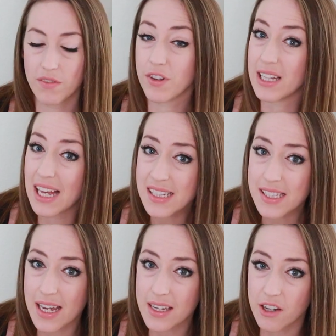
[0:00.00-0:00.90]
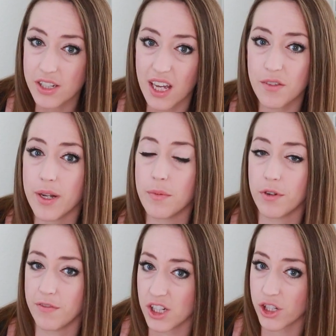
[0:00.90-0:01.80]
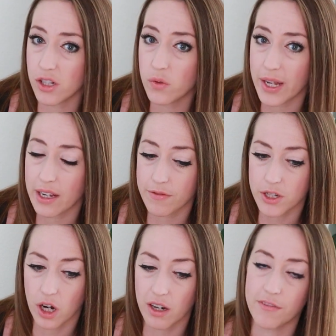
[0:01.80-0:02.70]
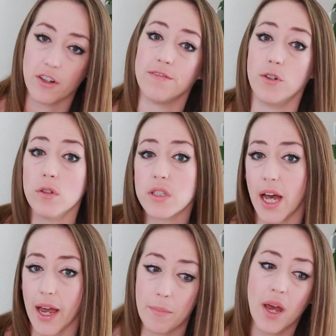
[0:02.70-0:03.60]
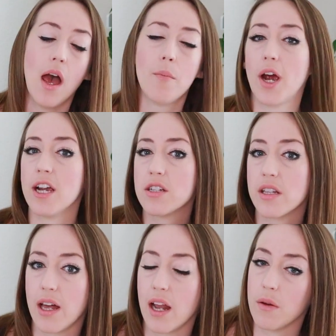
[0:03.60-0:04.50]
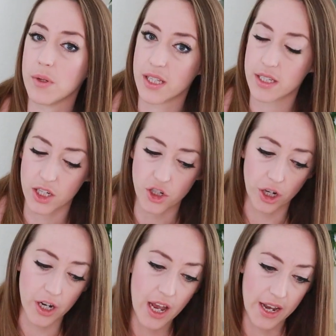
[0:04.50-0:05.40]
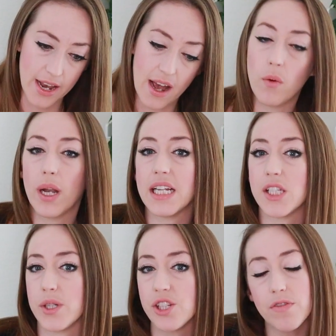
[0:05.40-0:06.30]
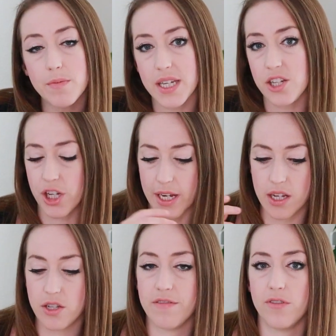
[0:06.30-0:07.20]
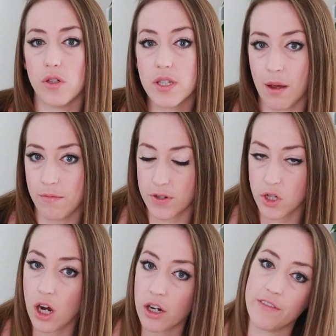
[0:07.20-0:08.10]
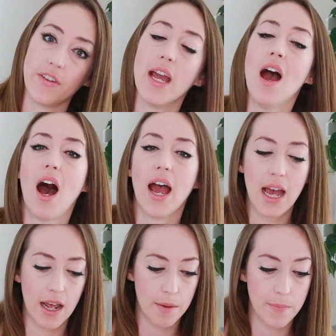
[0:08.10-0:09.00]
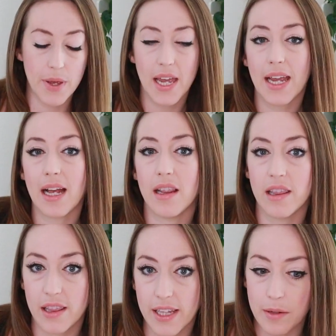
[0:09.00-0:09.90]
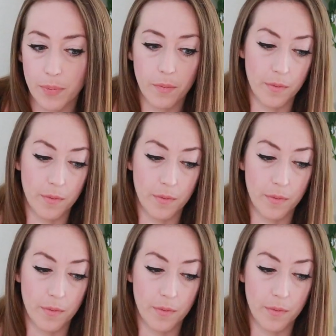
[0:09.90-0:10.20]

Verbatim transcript: For the last 10 years, I've been a professional wedding photographer full-time. Prior to that, I was a teacher. Now, when I switched from teaching into full-time photography, I had a big leap.